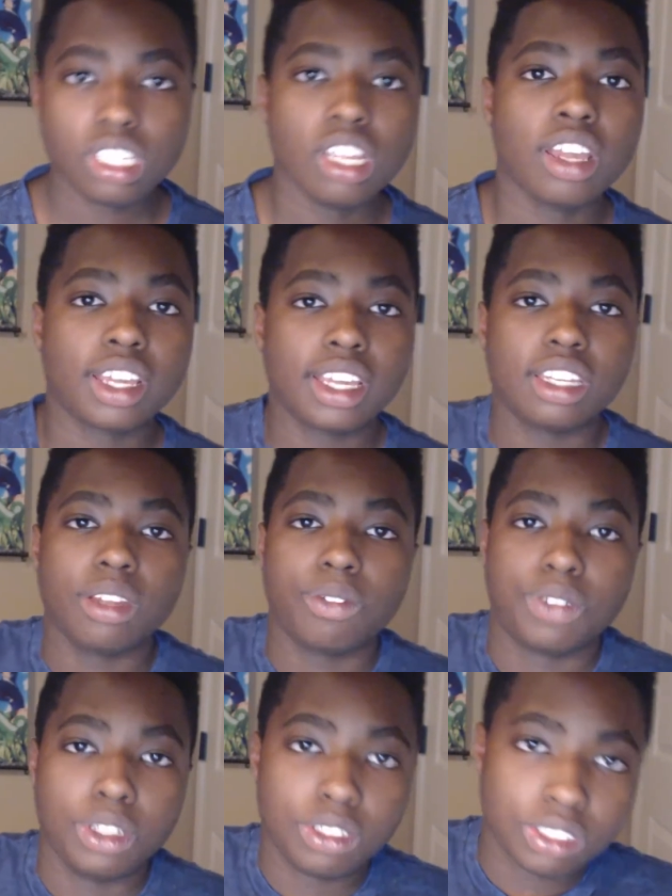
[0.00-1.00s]
like in the
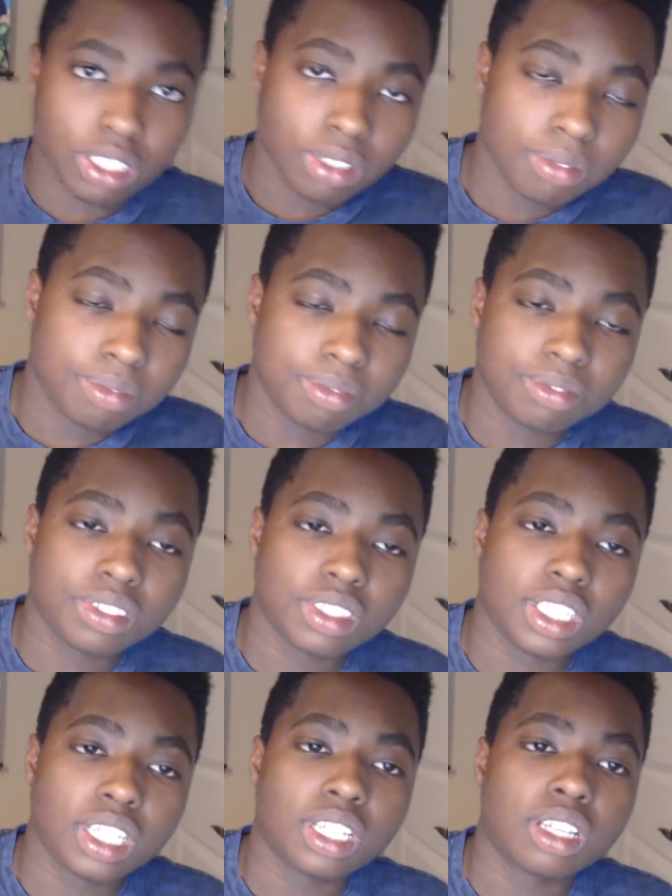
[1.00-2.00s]
future.
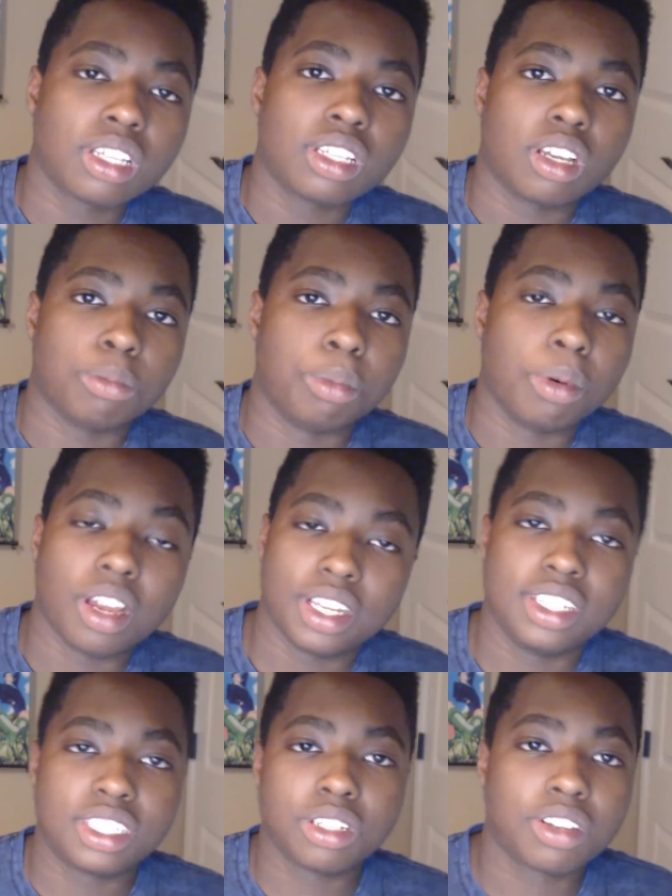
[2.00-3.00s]
But
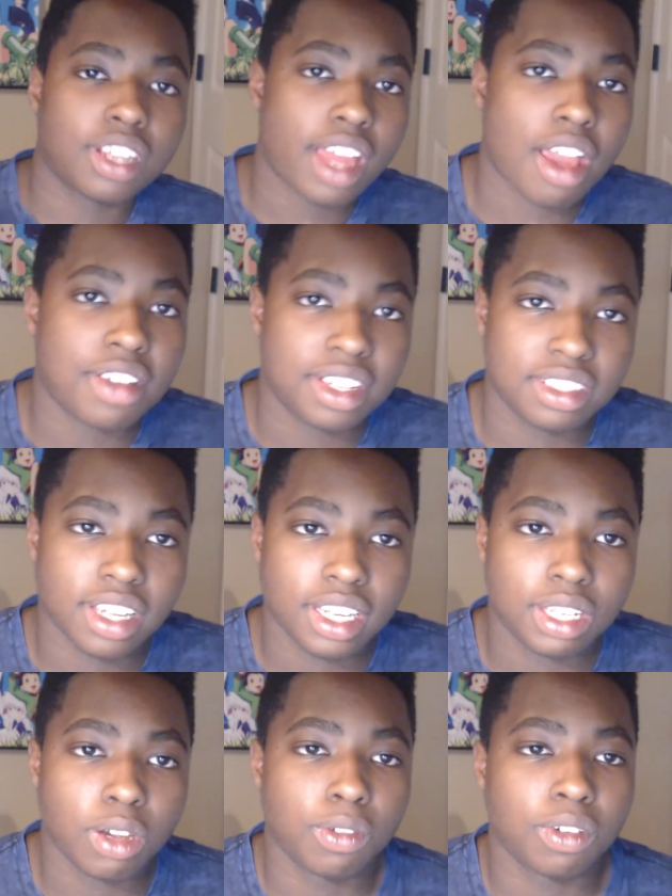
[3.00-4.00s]
he's still gonna have
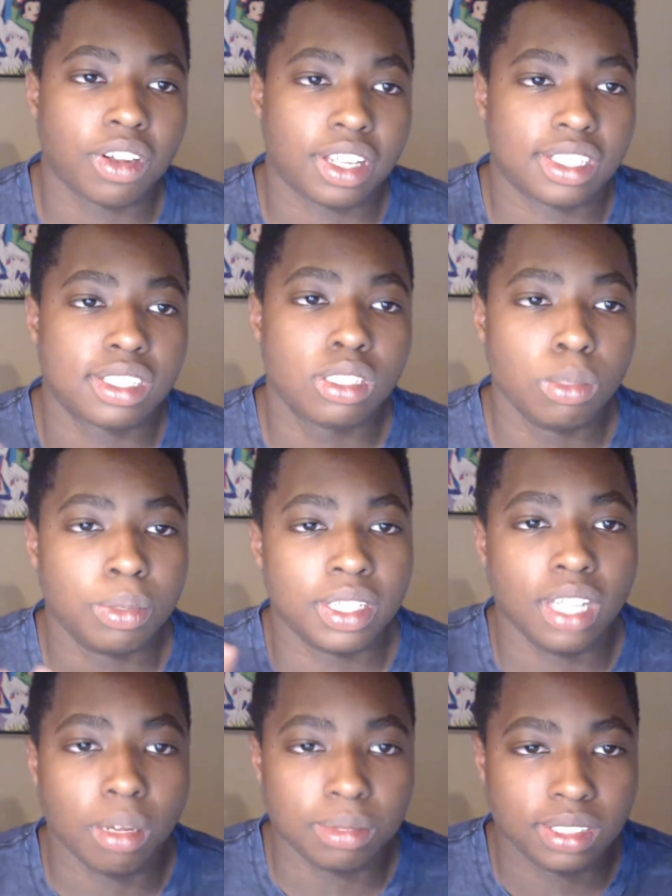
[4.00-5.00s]
anxiety over like stupid
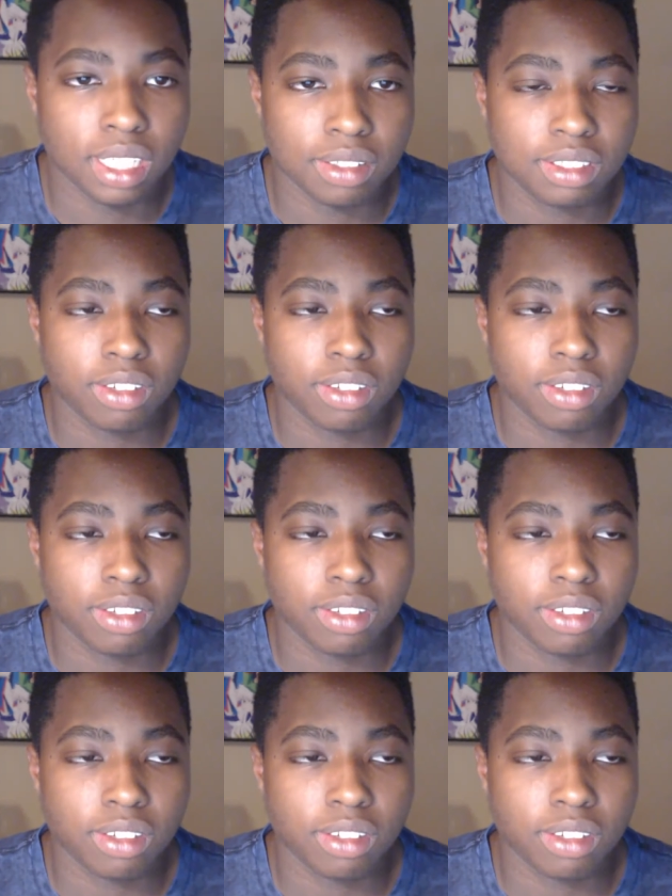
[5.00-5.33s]
dumb stuff.